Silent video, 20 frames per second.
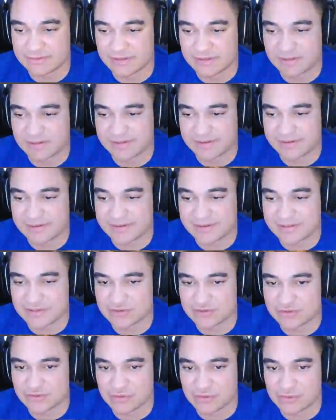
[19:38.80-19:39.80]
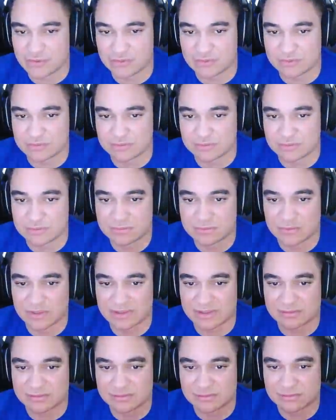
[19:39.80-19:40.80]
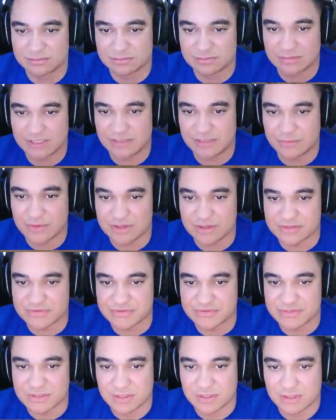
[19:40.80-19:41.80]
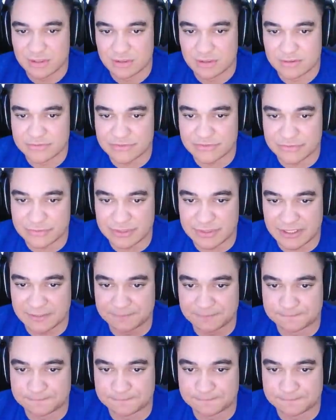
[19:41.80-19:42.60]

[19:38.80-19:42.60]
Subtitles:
an additional, what, 8 rounds. So yeah.